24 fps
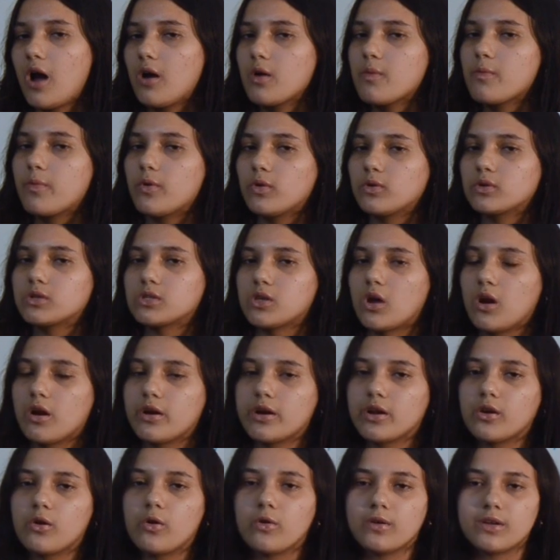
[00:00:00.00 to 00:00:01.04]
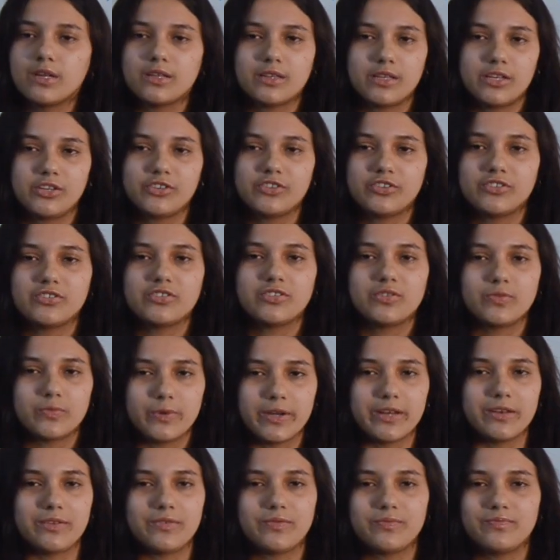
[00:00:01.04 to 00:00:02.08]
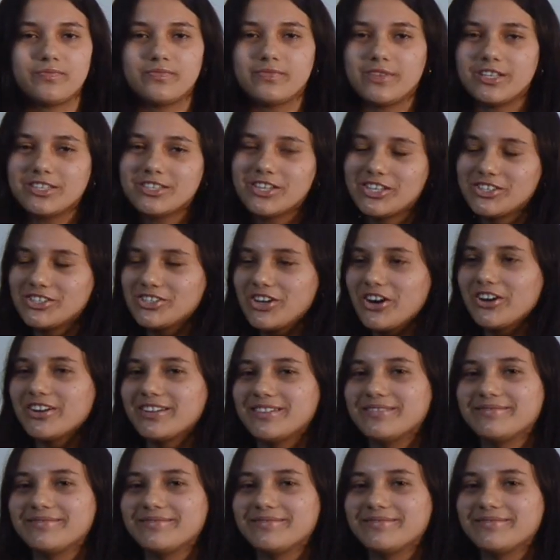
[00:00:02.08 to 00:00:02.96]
our boats are in correlation to the wind. Let's get started.